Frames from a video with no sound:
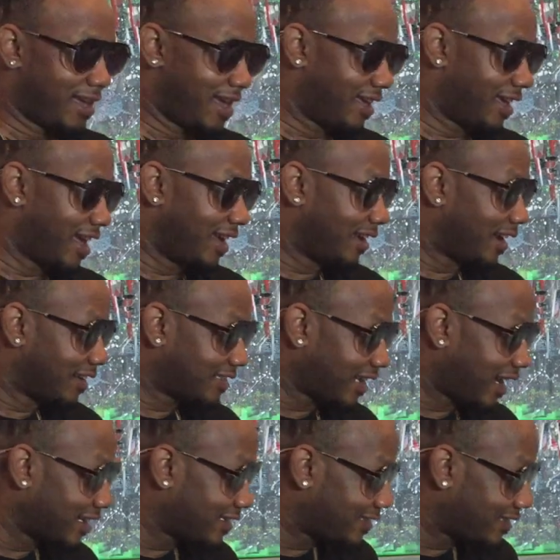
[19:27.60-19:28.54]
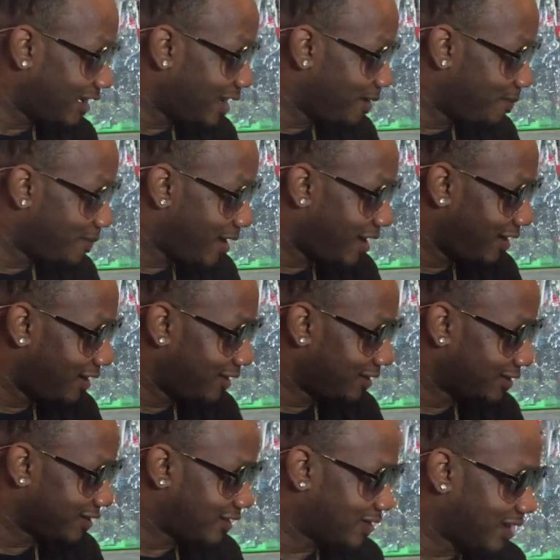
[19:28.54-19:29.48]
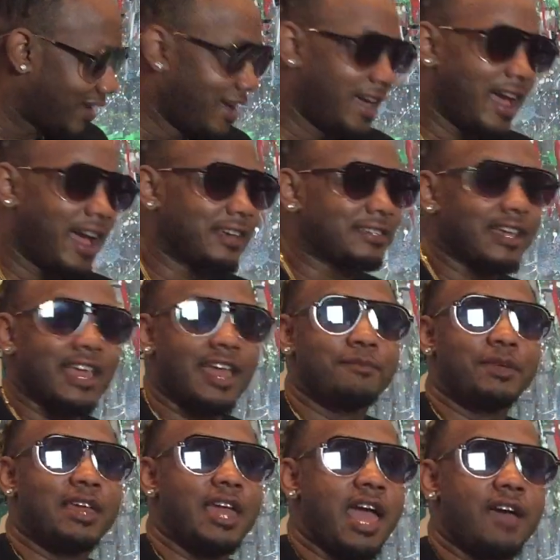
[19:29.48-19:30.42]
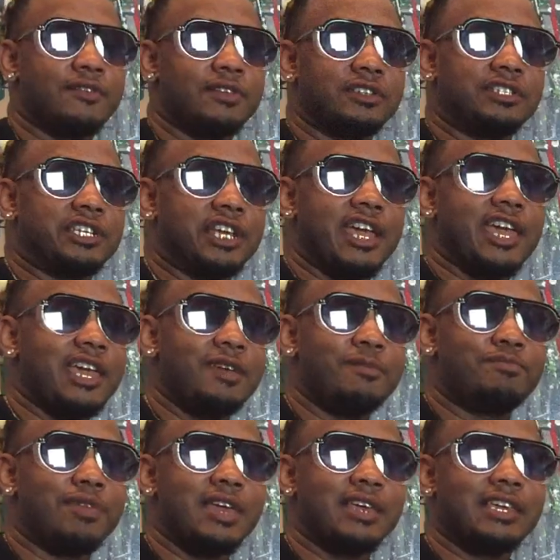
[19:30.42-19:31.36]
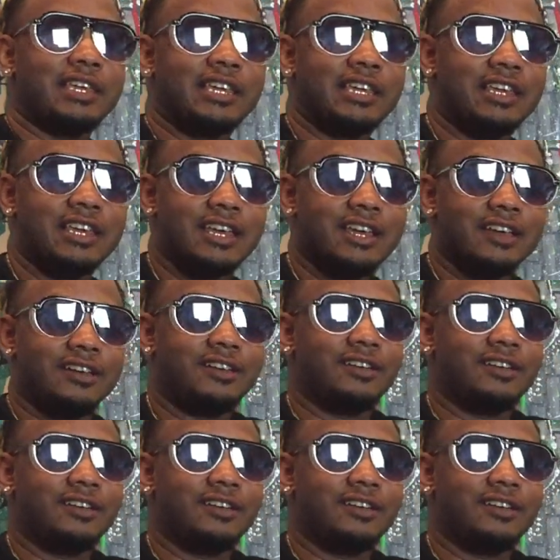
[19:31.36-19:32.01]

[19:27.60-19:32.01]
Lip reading: Yeah, I see, man. That's like me having Jay, Biggie.